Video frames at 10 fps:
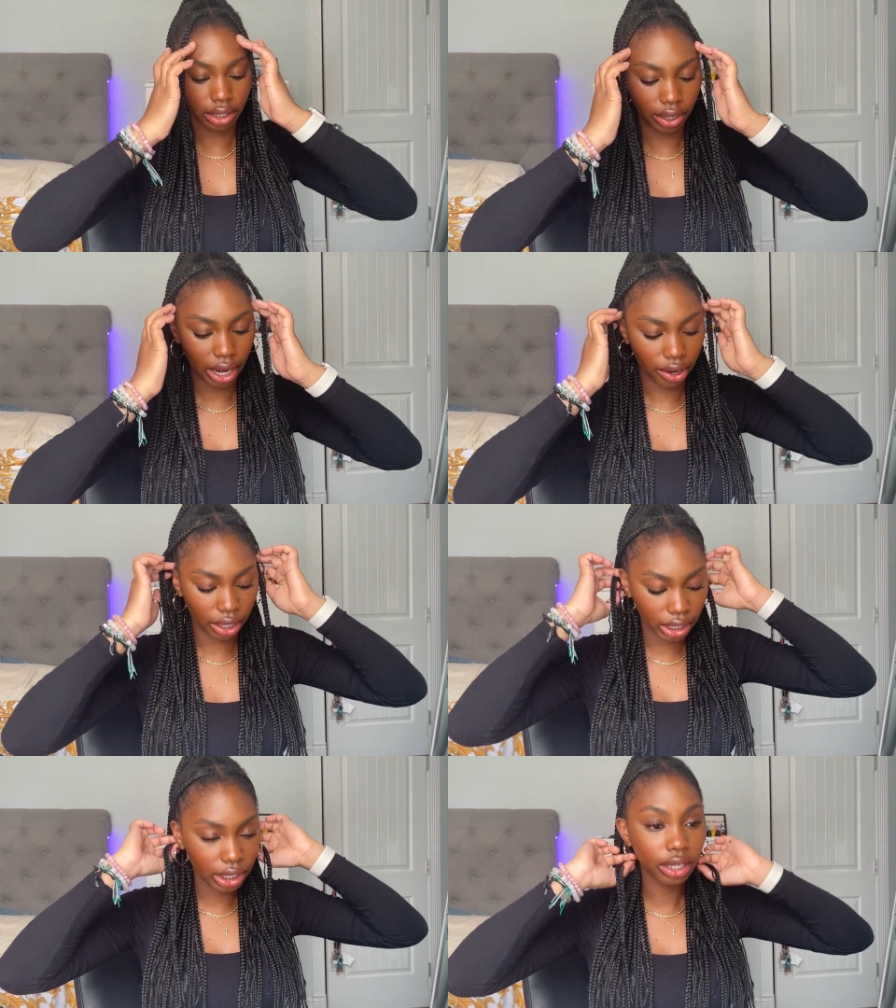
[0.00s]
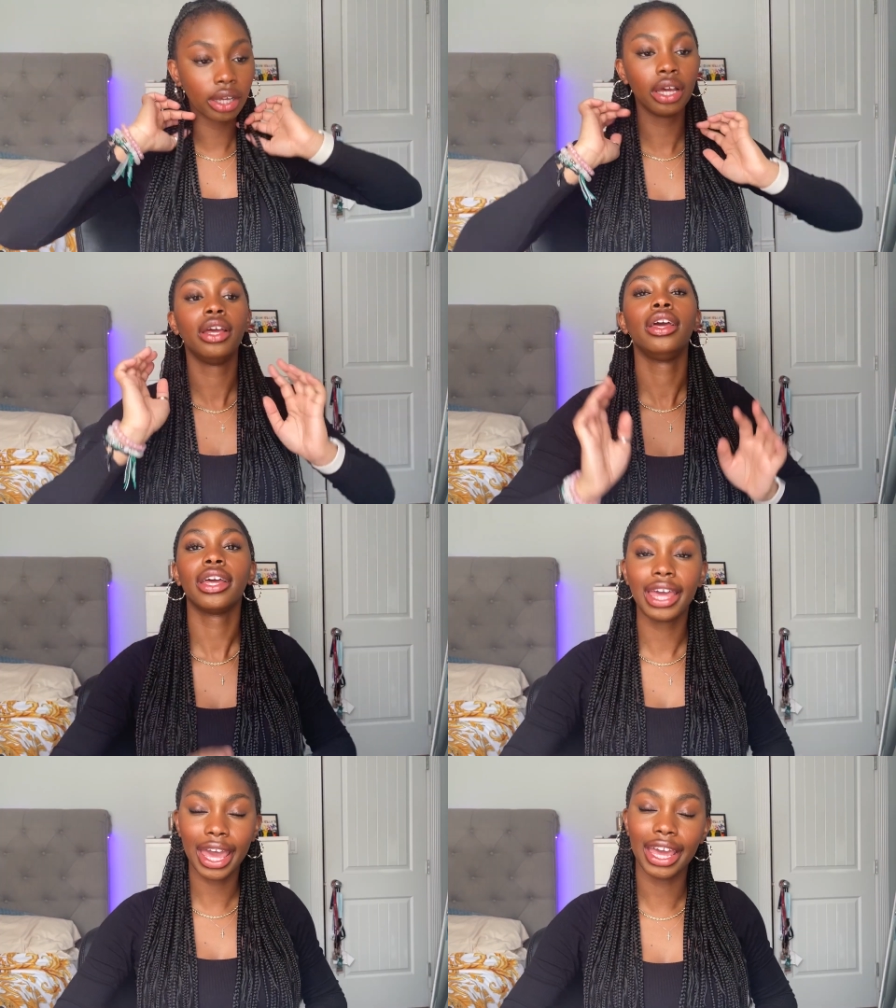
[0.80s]
little errand.
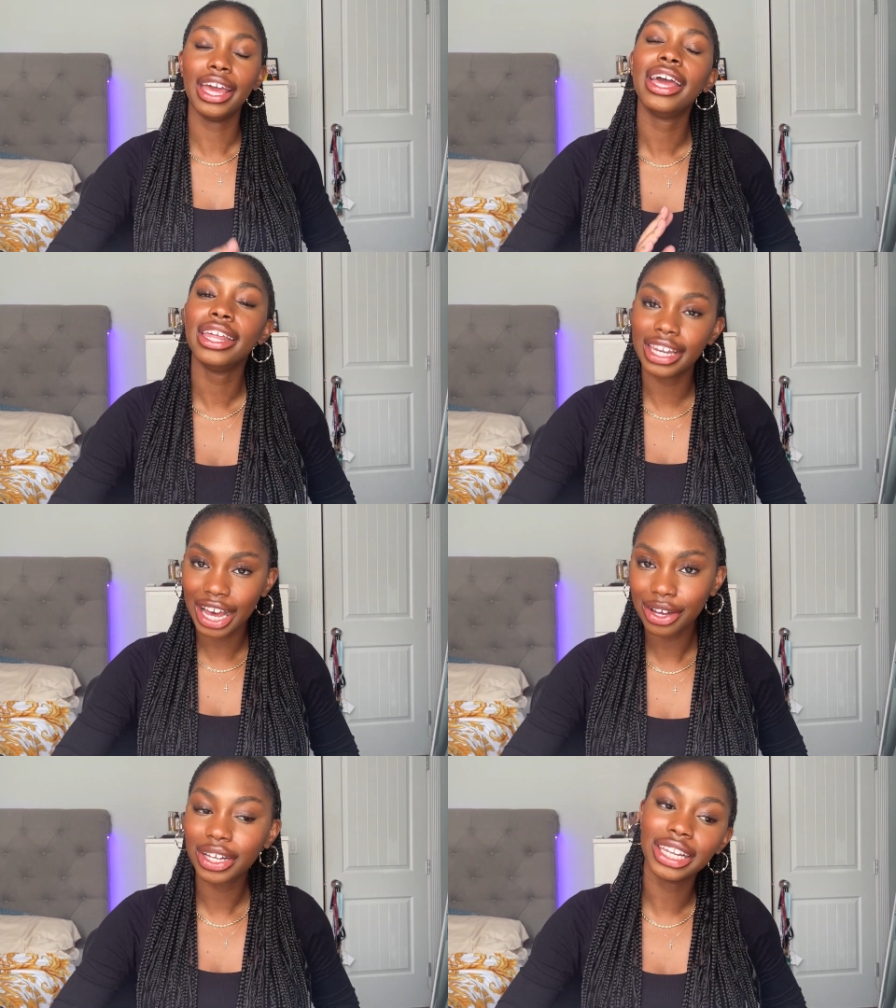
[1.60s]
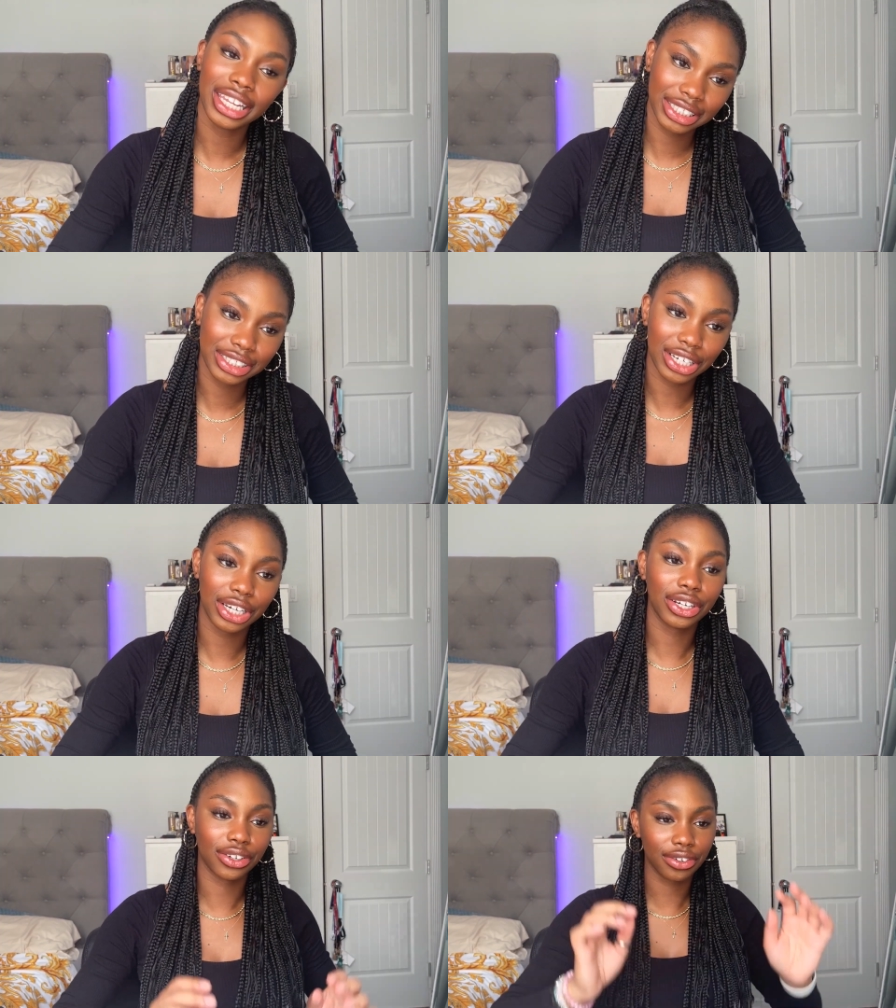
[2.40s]
Okay, now let's start
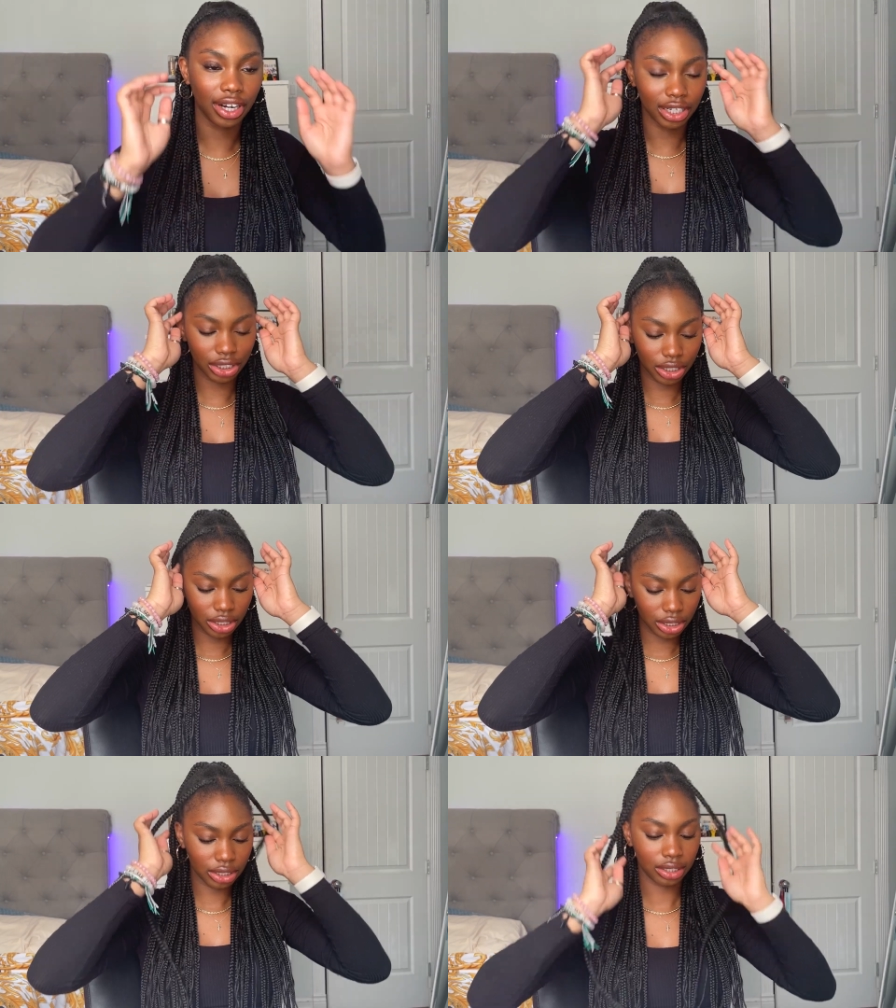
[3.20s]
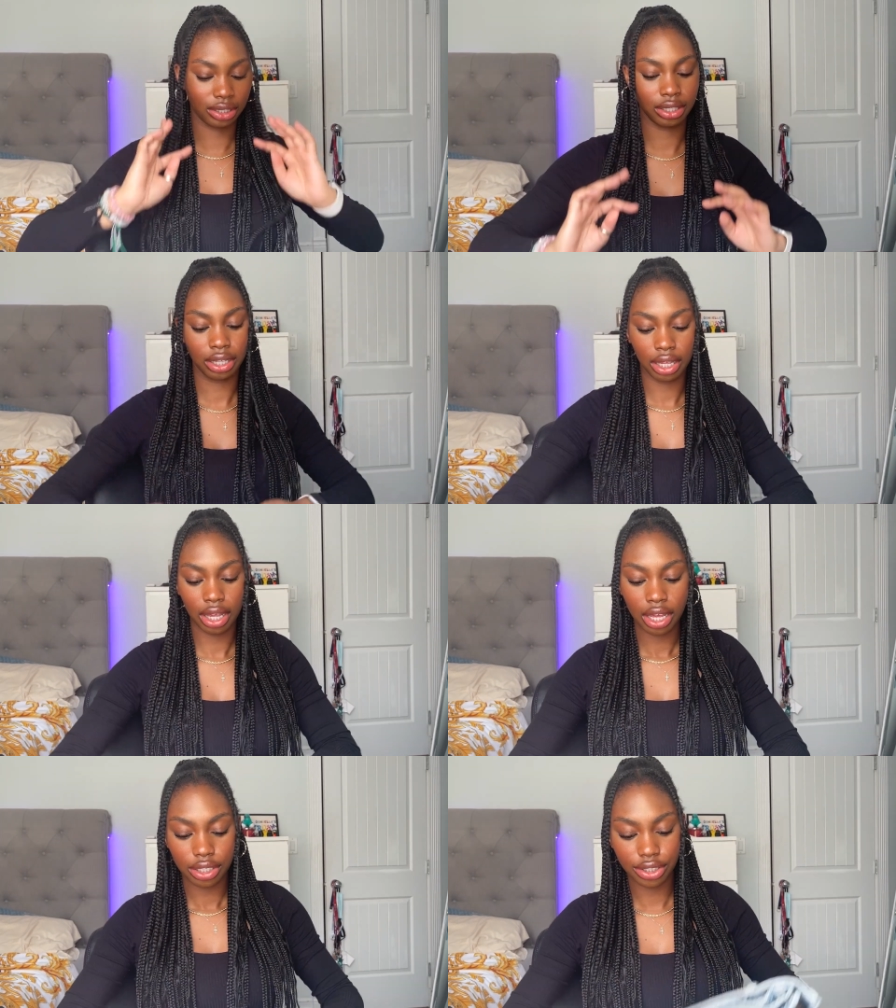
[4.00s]
Garage.
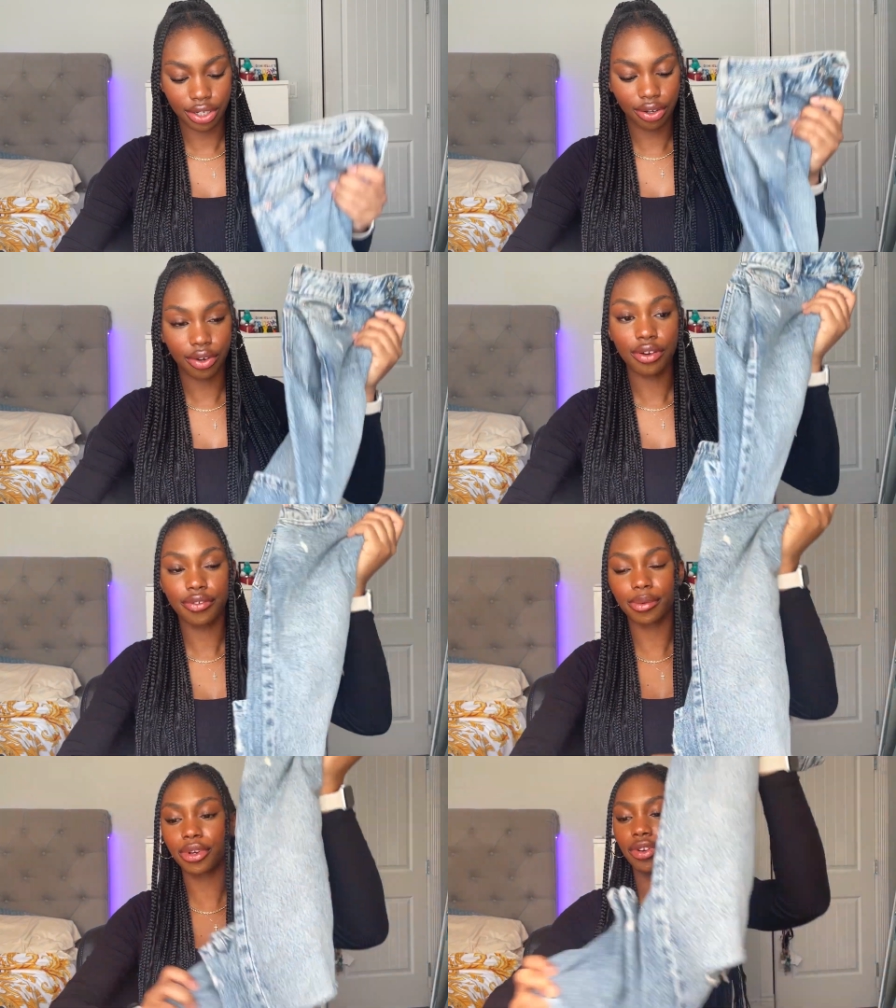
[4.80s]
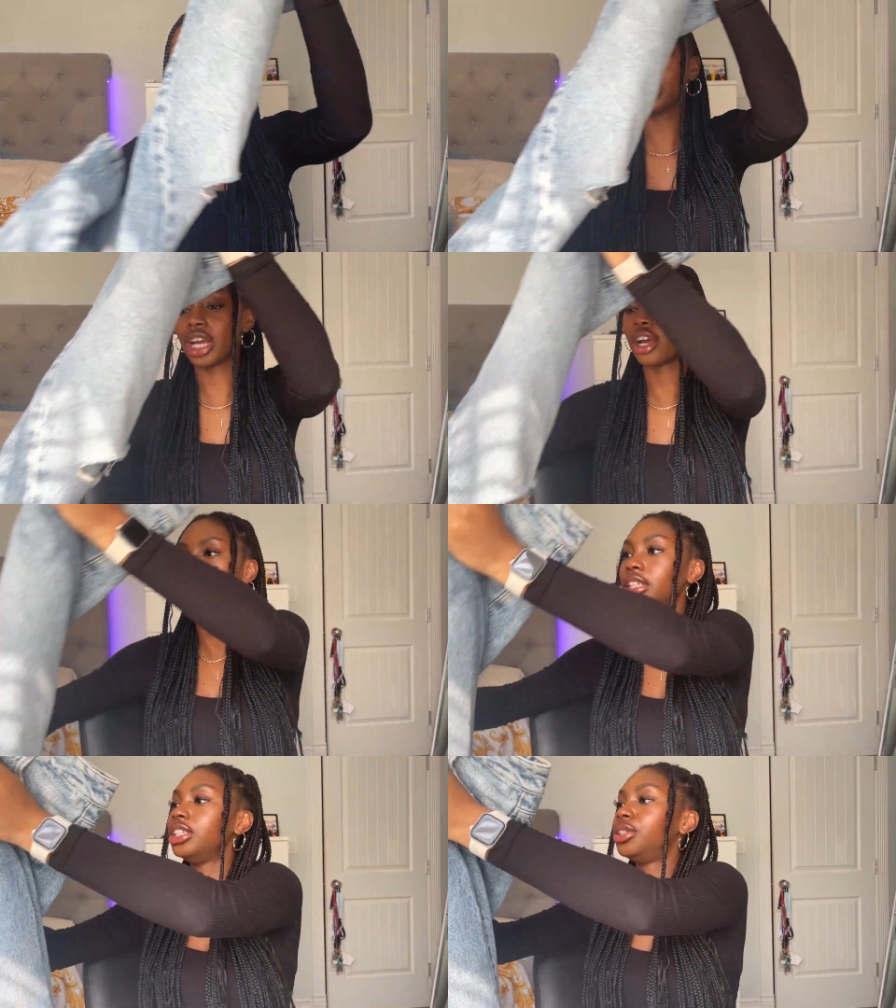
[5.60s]
So from Garage, I got
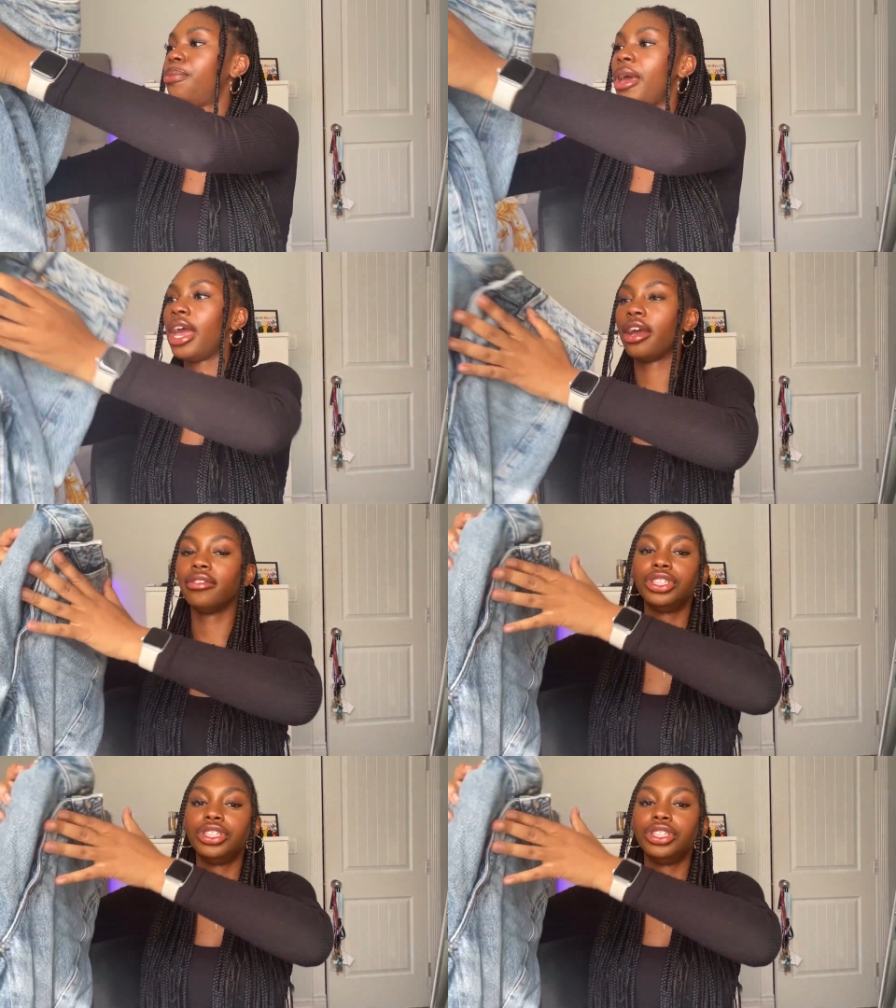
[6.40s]
these pair of